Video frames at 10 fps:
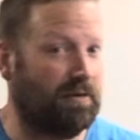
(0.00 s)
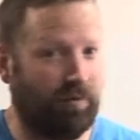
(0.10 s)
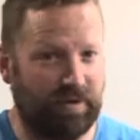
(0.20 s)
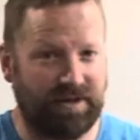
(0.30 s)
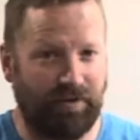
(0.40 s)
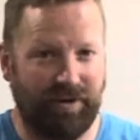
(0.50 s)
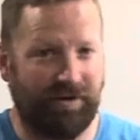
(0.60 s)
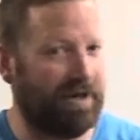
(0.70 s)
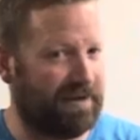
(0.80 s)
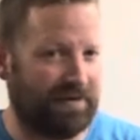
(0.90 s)
Almost said Wallen,
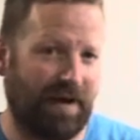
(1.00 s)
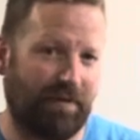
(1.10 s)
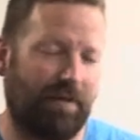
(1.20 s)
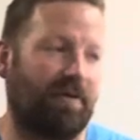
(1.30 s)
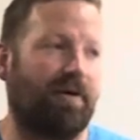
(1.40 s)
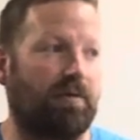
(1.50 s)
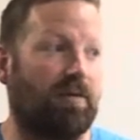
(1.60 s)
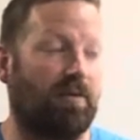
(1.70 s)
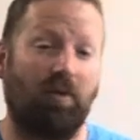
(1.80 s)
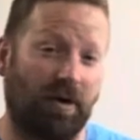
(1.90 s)
and that would have been wrong.
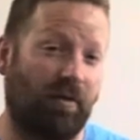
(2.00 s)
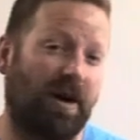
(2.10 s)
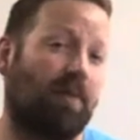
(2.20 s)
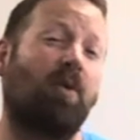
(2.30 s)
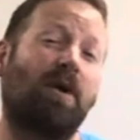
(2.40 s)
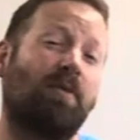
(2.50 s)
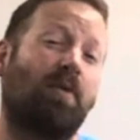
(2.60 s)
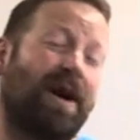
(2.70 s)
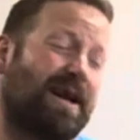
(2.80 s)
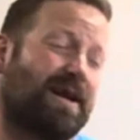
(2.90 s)
But Morgan
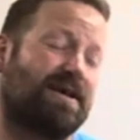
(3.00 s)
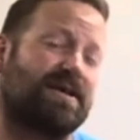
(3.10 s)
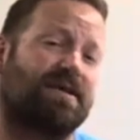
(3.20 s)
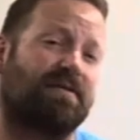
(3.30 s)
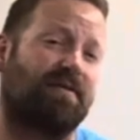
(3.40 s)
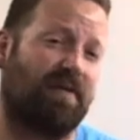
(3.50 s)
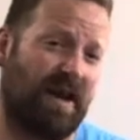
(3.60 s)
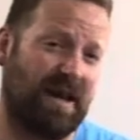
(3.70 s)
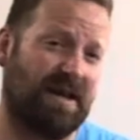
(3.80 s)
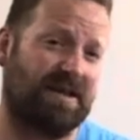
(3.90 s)
Wade is
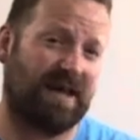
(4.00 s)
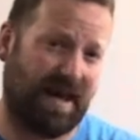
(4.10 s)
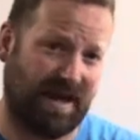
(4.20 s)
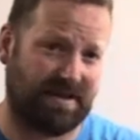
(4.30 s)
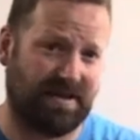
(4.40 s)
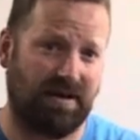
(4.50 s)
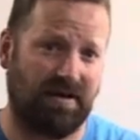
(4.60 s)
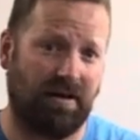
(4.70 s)
fantastic.